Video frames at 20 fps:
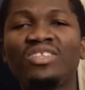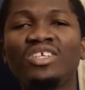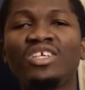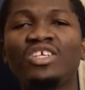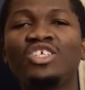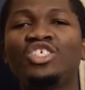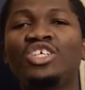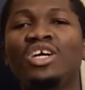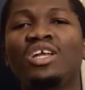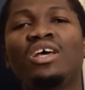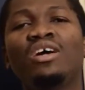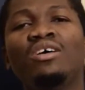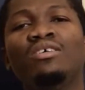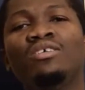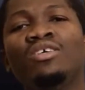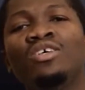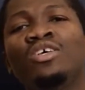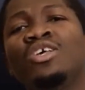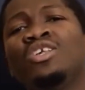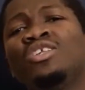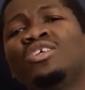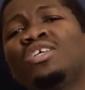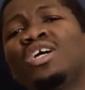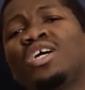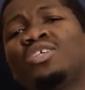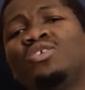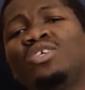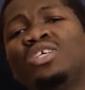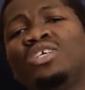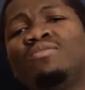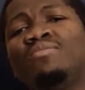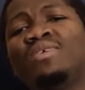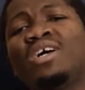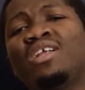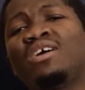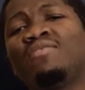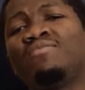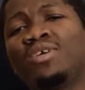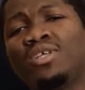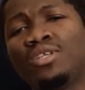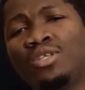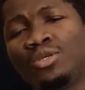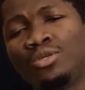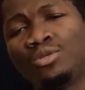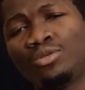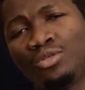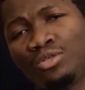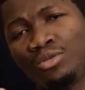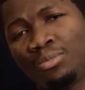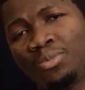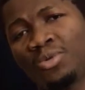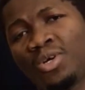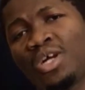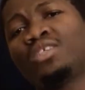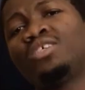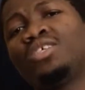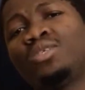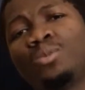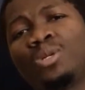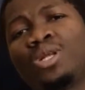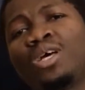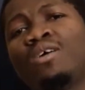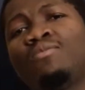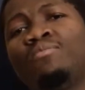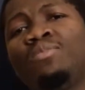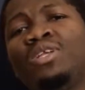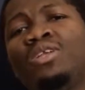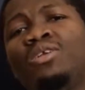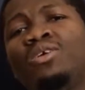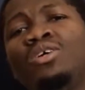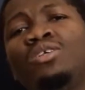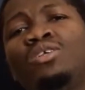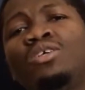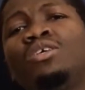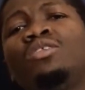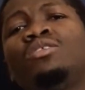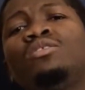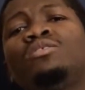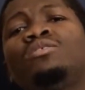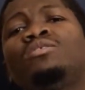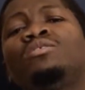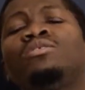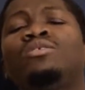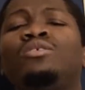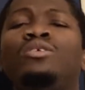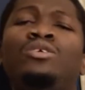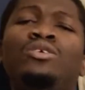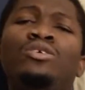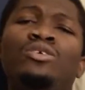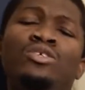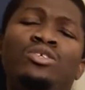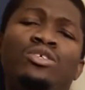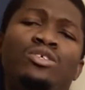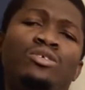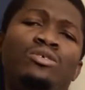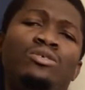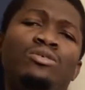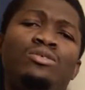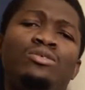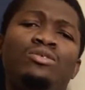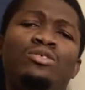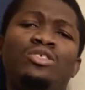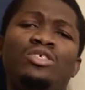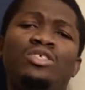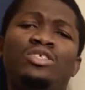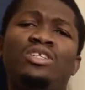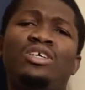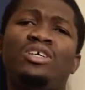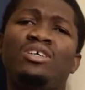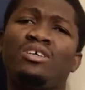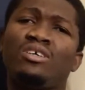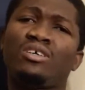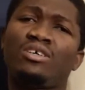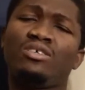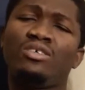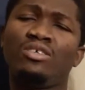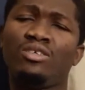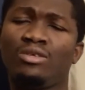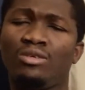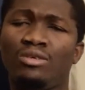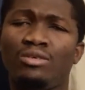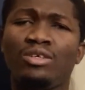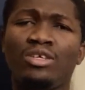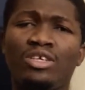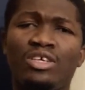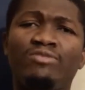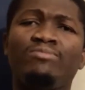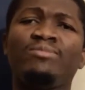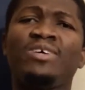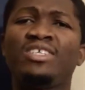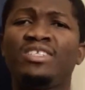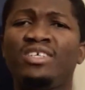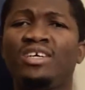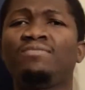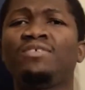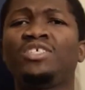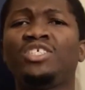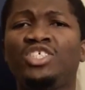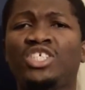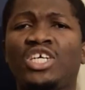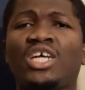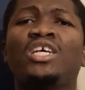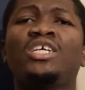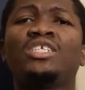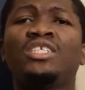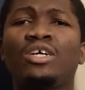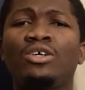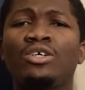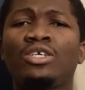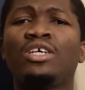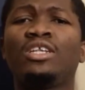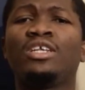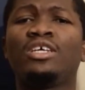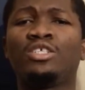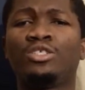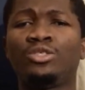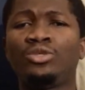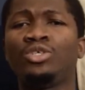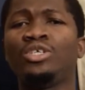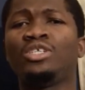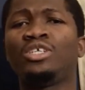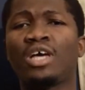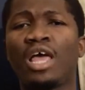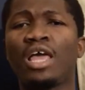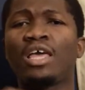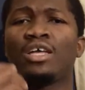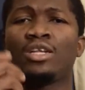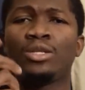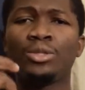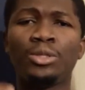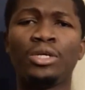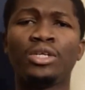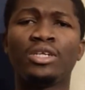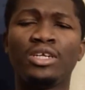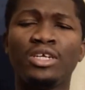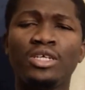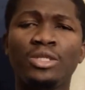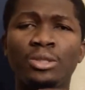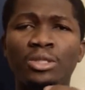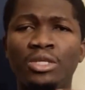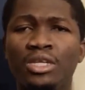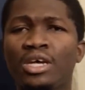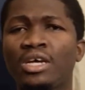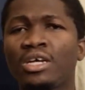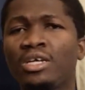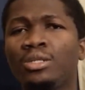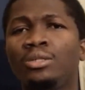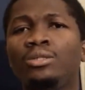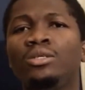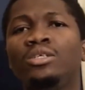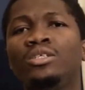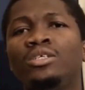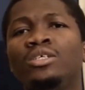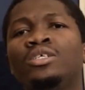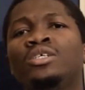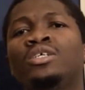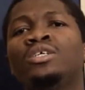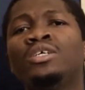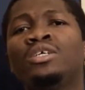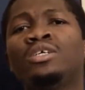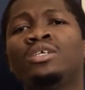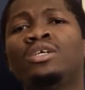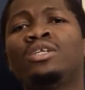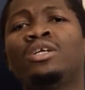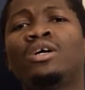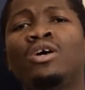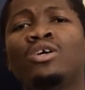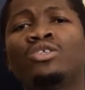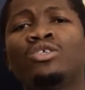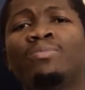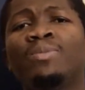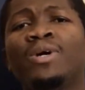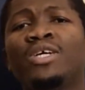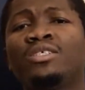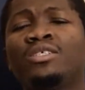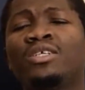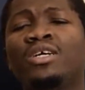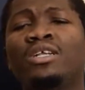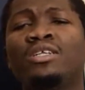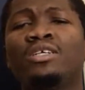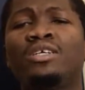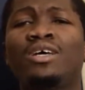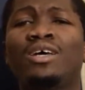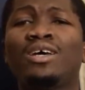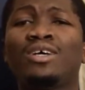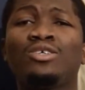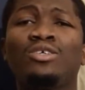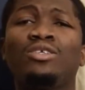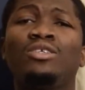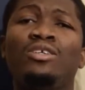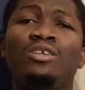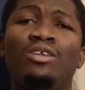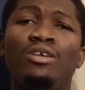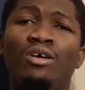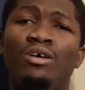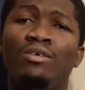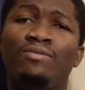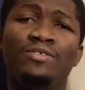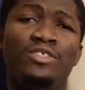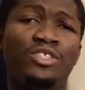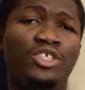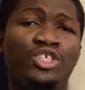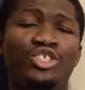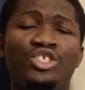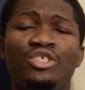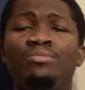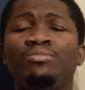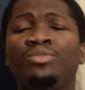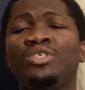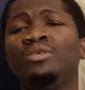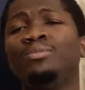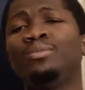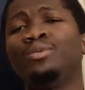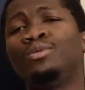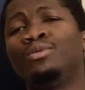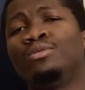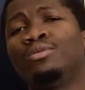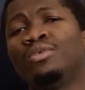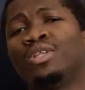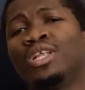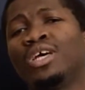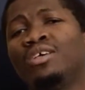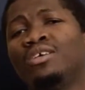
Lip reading: channel, so that to give me an avenue to practice what I've been learning, to just give myself this challenge that, okay, let's do it. I can do it. Let's do it. I can do it. And I also personally actually love teaching people.